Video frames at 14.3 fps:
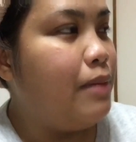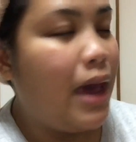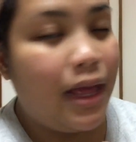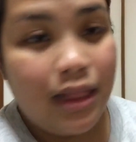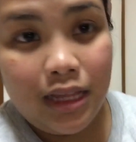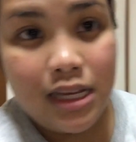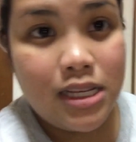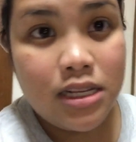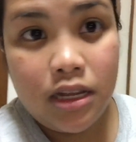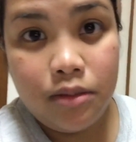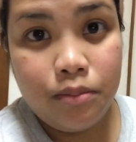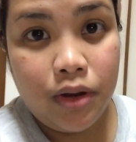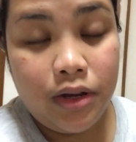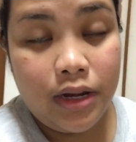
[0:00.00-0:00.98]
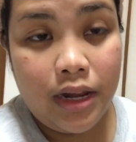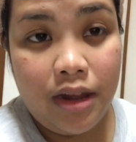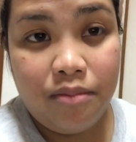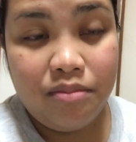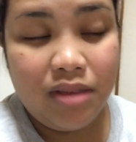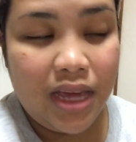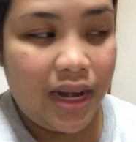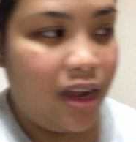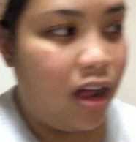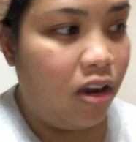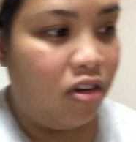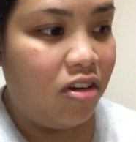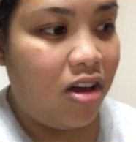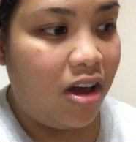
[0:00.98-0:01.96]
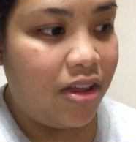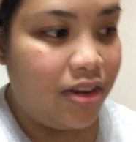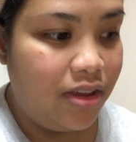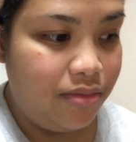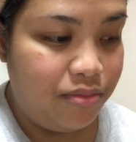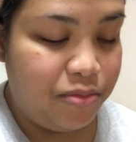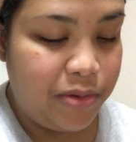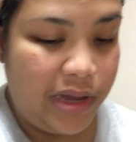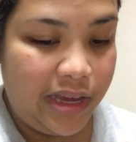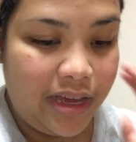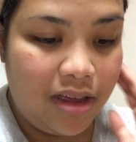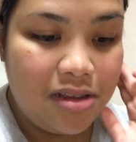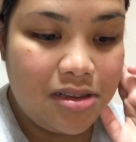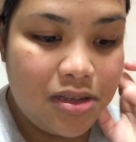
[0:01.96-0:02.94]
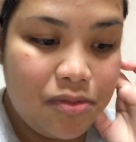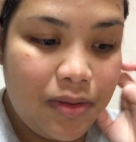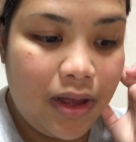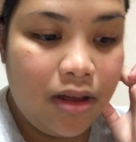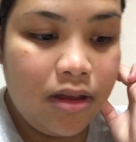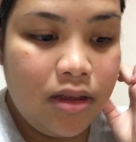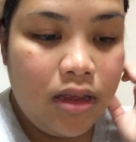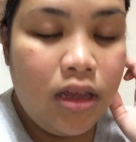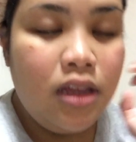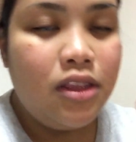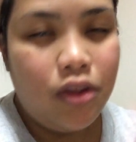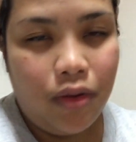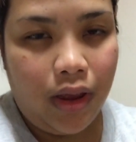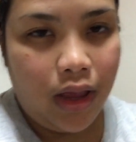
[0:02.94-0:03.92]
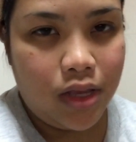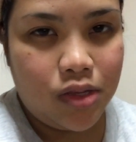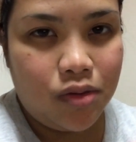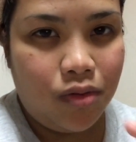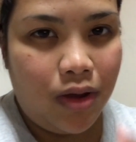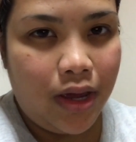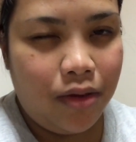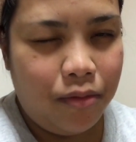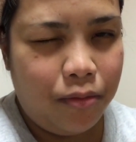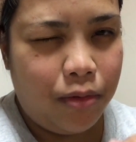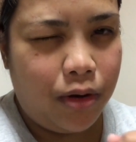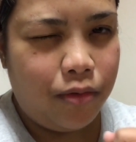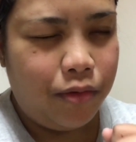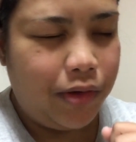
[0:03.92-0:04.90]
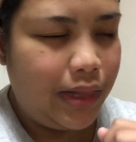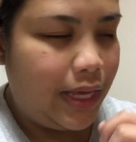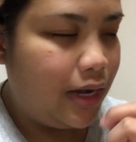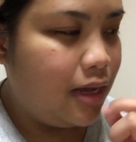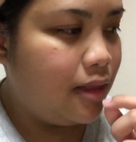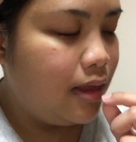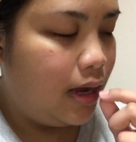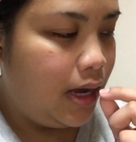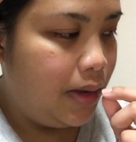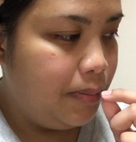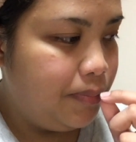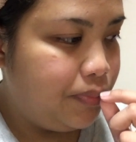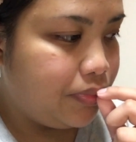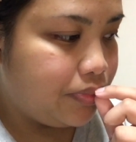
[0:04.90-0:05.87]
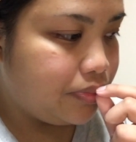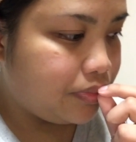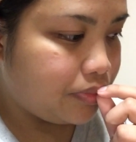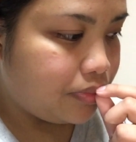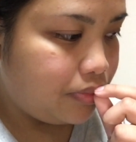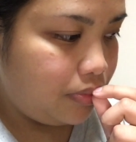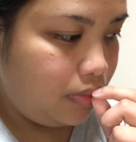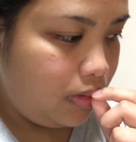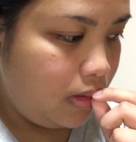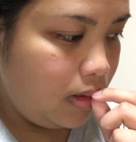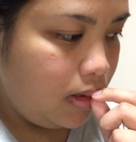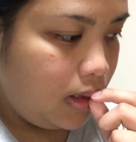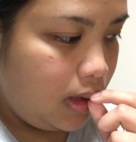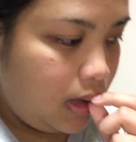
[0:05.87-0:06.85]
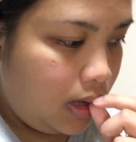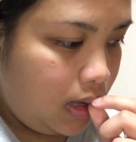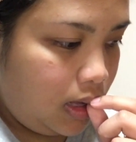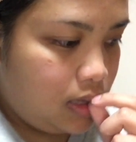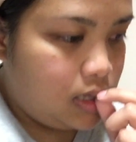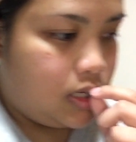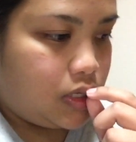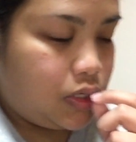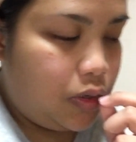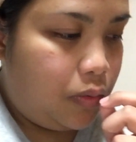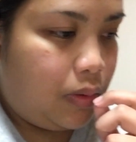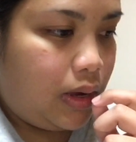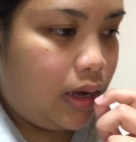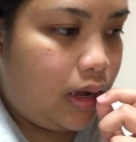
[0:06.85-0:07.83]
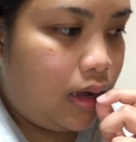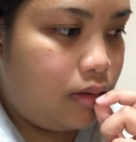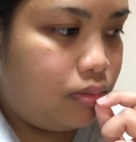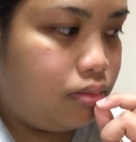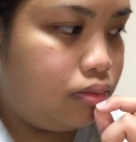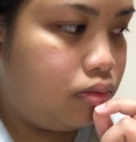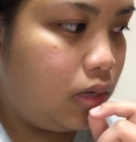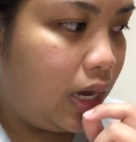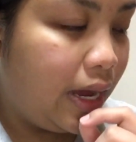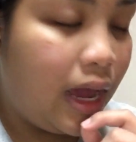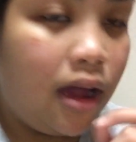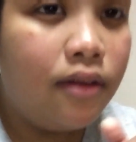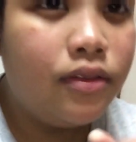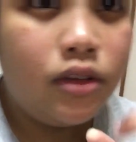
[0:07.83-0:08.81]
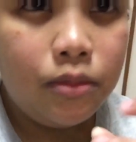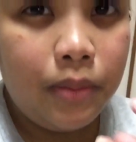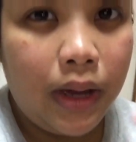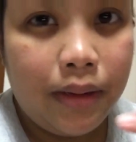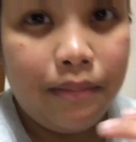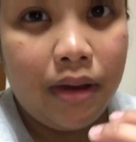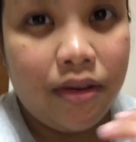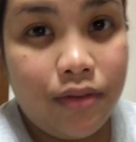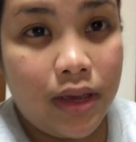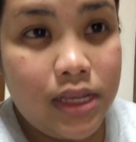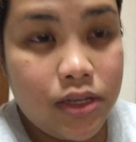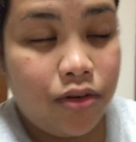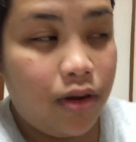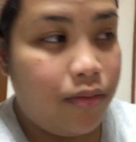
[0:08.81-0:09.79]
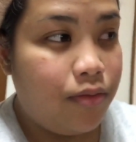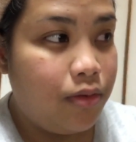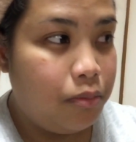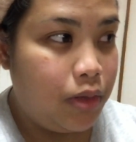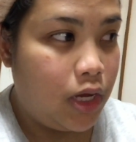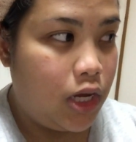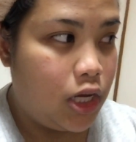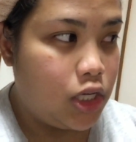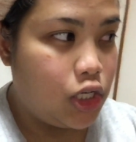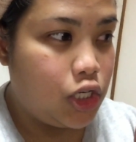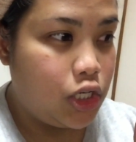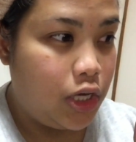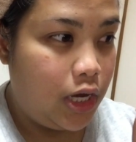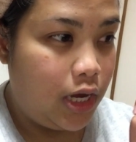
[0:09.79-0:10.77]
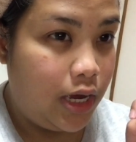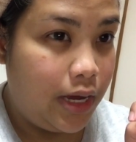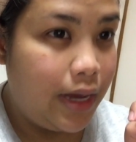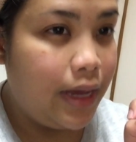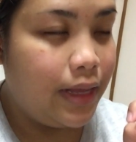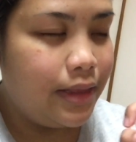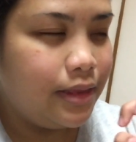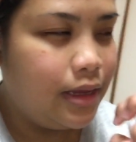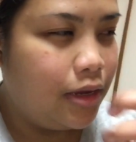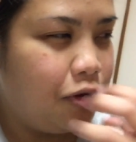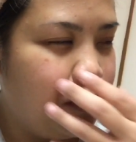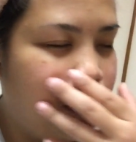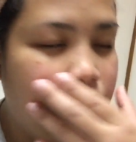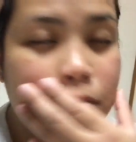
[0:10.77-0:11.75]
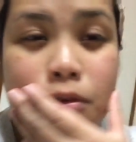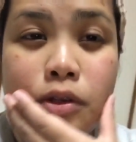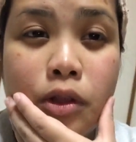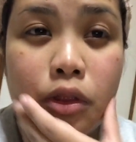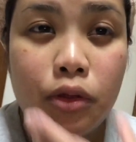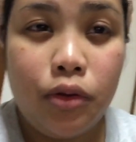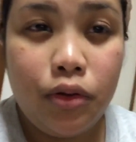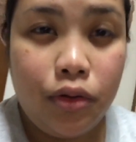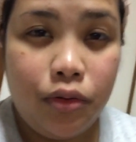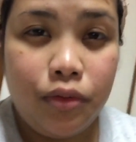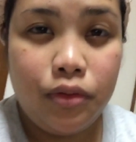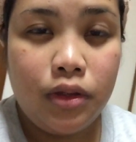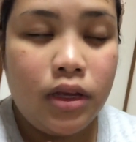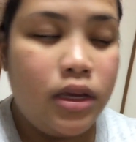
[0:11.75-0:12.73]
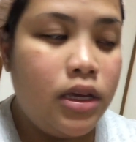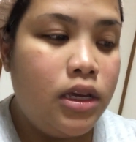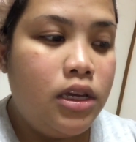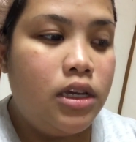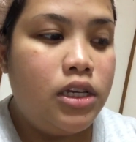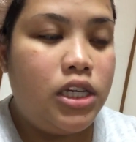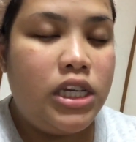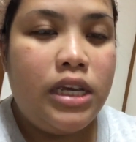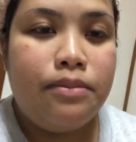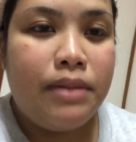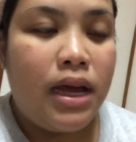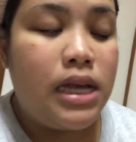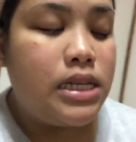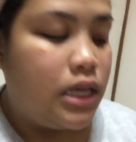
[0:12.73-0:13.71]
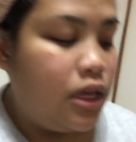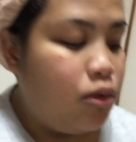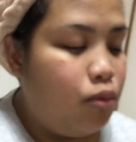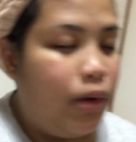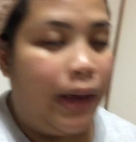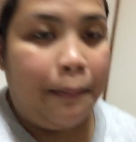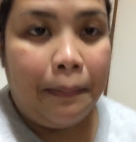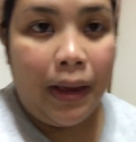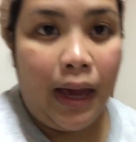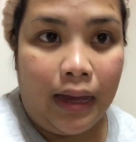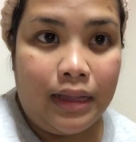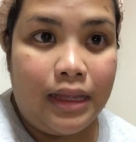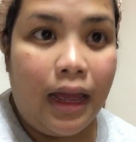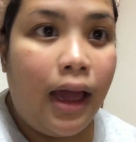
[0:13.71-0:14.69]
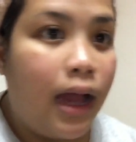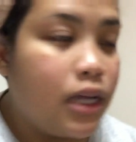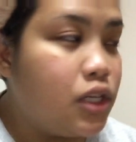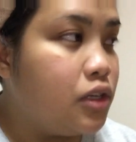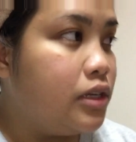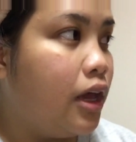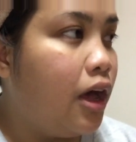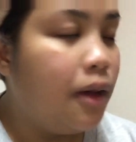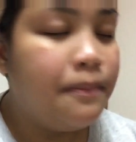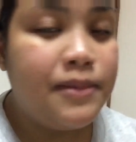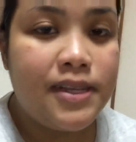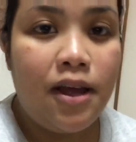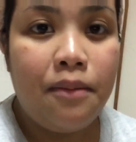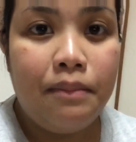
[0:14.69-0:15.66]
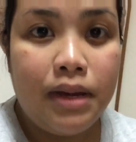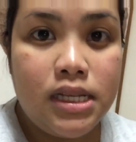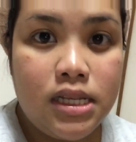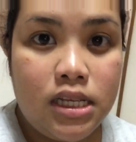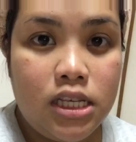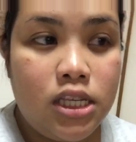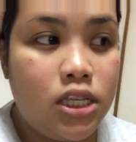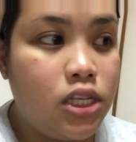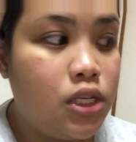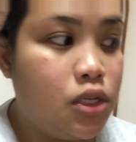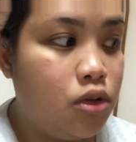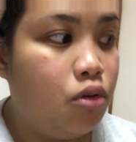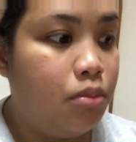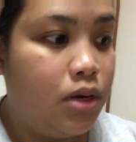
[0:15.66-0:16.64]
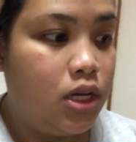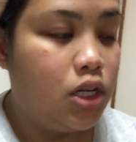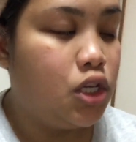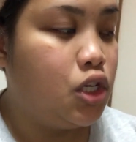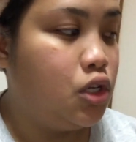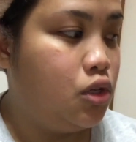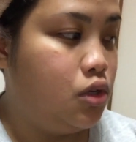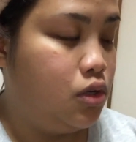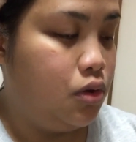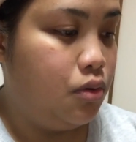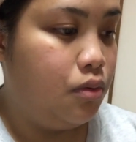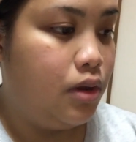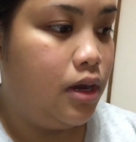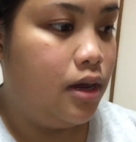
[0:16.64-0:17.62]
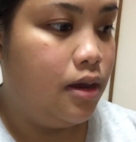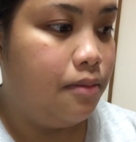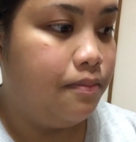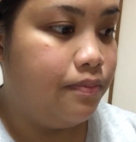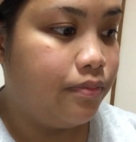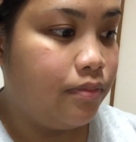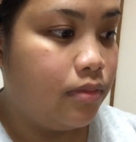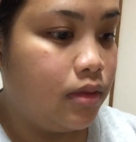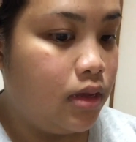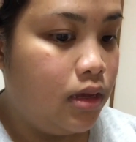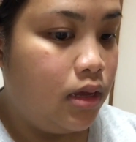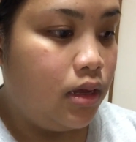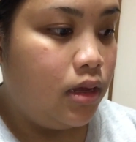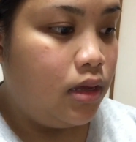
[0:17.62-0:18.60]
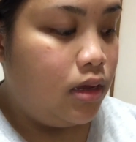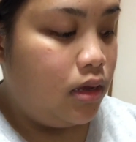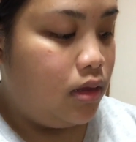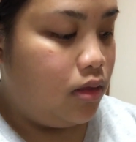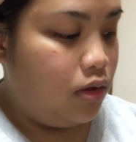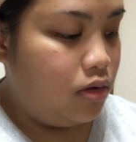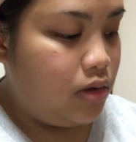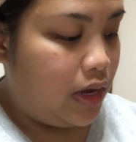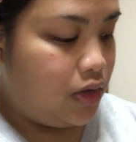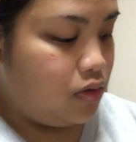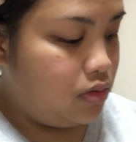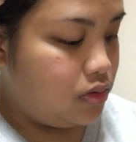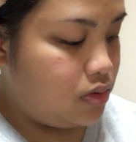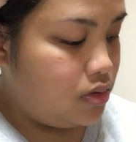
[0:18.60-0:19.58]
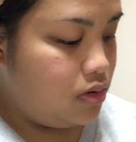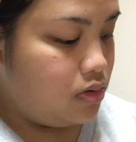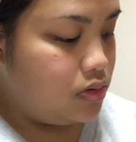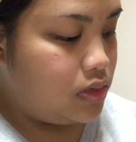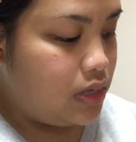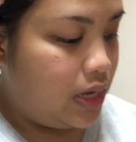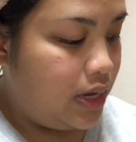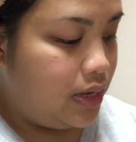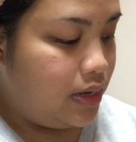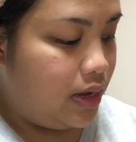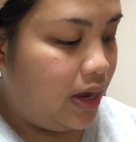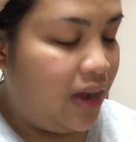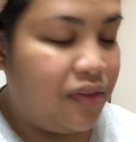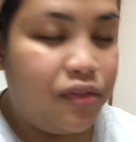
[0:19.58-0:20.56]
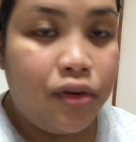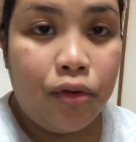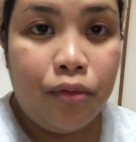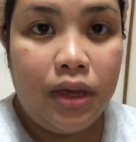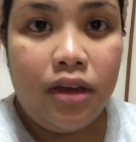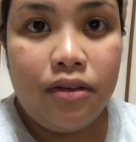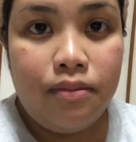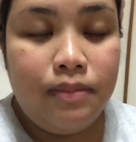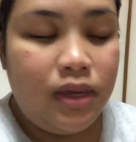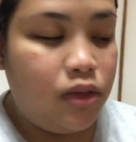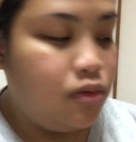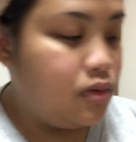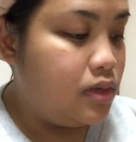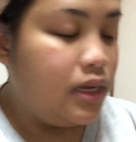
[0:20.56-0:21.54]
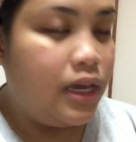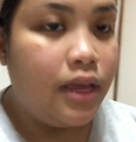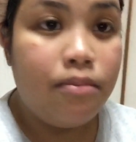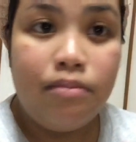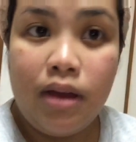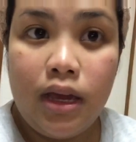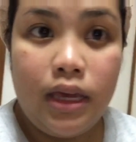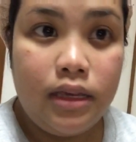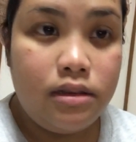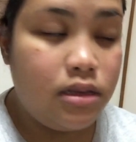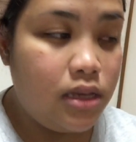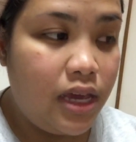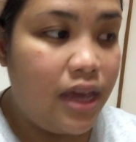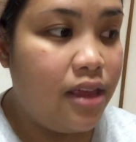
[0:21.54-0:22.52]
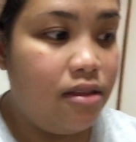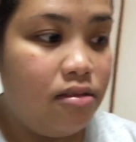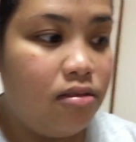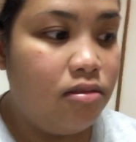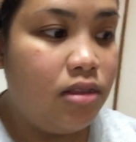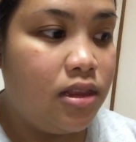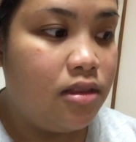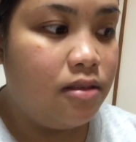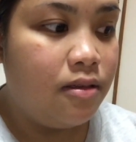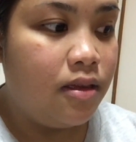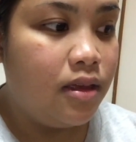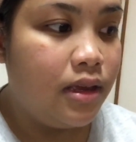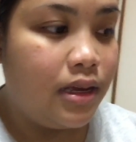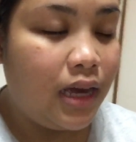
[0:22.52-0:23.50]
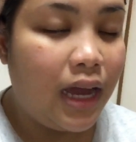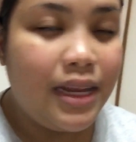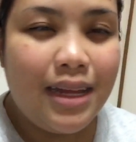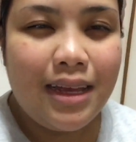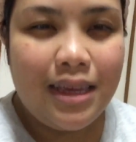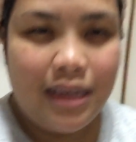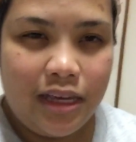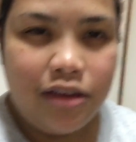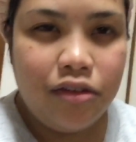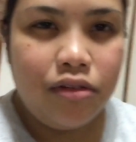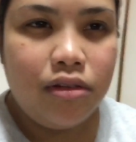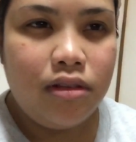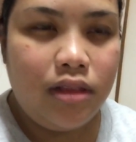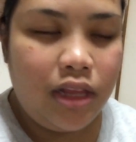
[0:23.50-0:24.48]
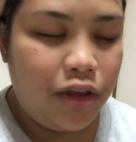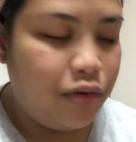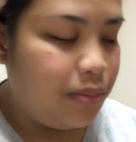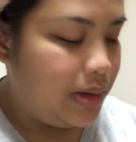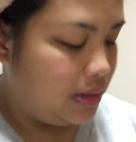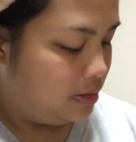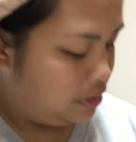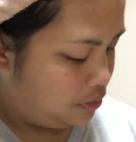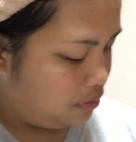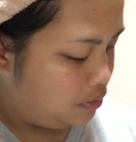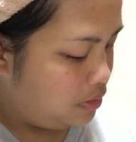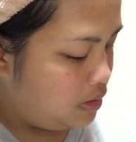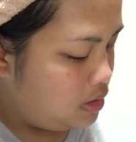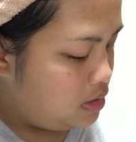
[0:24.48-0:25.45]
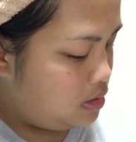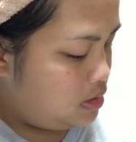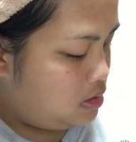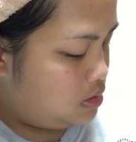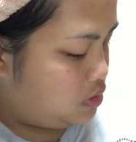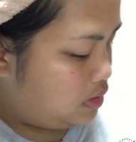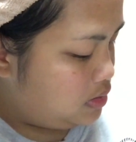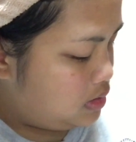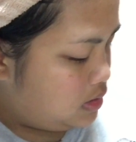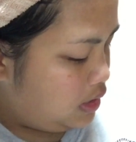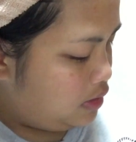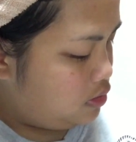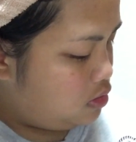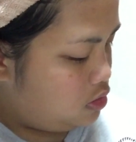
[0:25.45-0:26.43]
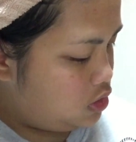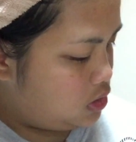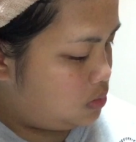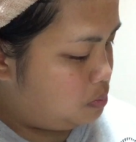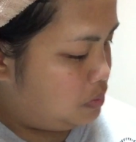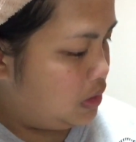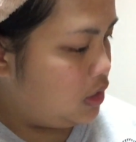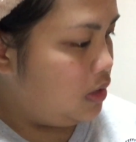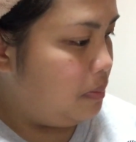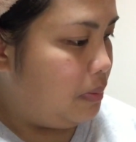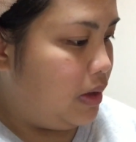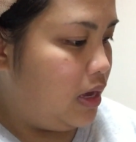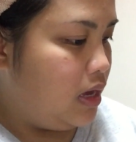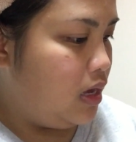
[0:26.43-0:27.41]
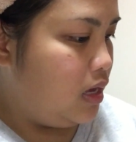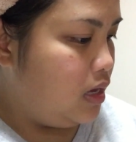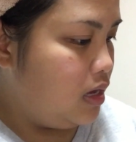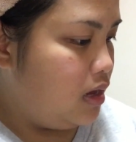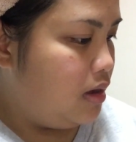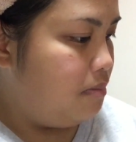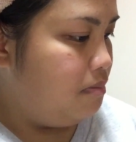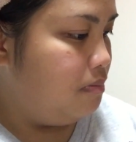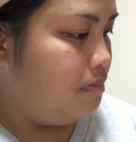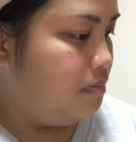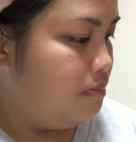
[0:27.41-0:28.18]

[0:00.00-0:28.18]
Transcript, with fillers: badly sunburned and I'm getting a lot of breakouts as well. Don't ask why, work related. Um, so uh, I have to buy my face scrub from Lush uh, and the, those Lululun sheet mask in white pack that actually helps out my skin so much. So uh, though I used those and uh, after a week of me using it my skin kind of healed little by little so I decided to just pick up a um,